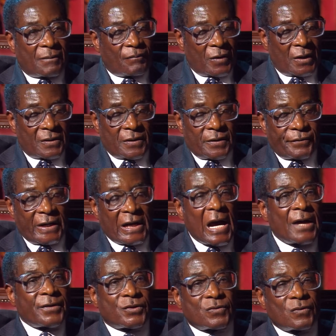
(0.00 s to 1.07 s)
in
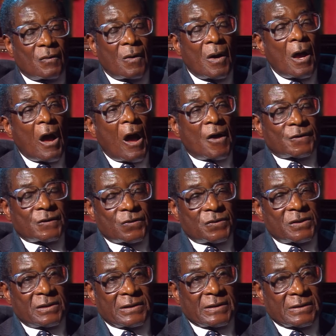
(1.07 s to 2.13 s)
regard to our
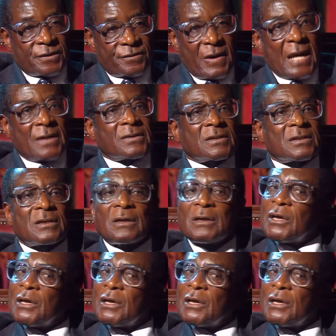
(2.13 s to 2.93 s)
socialist thrust,